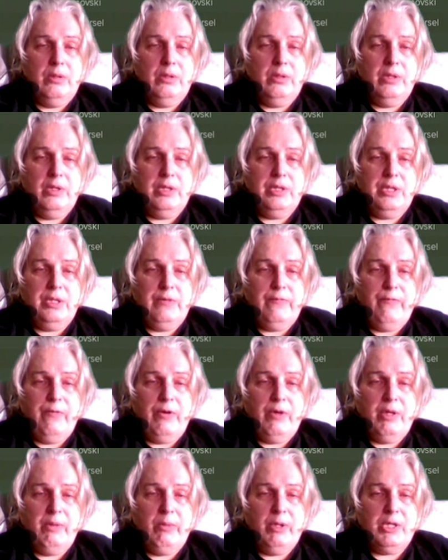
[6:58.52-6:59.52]
This is
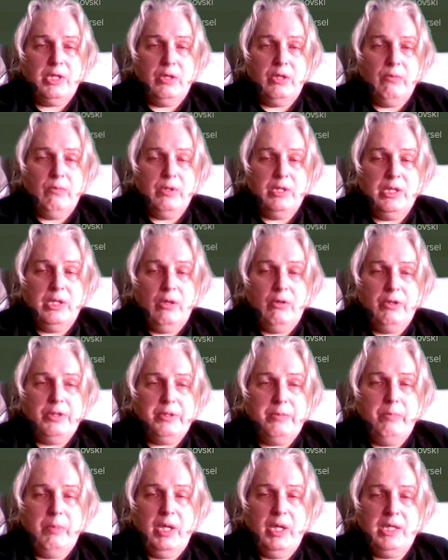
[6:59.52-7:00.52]
very much a
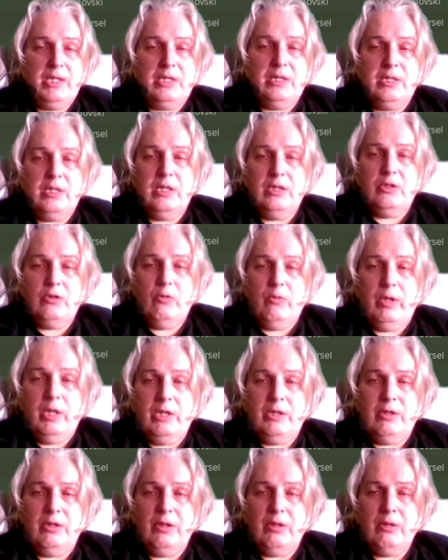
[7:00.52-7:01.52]
results-based
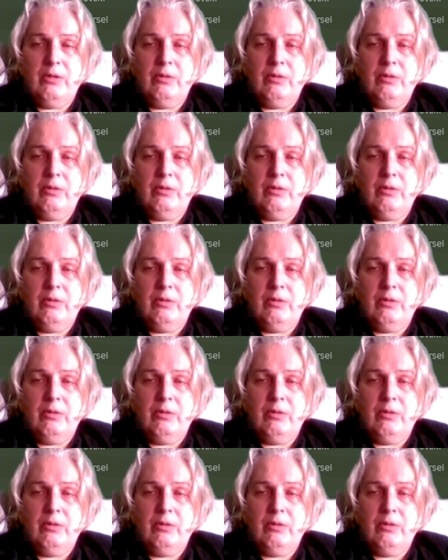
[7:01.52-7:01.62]
situation.